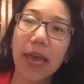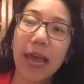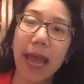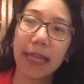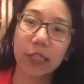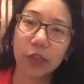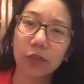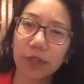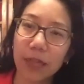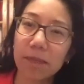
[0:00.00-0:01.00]
And so
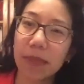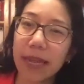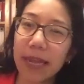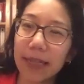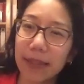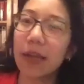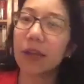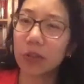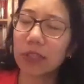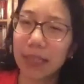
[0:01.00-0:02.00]
for them, they
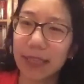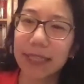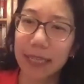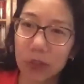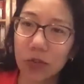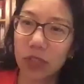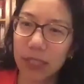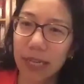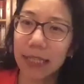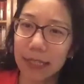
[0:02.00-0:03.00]
understand this history,
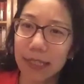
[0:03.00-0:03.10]
that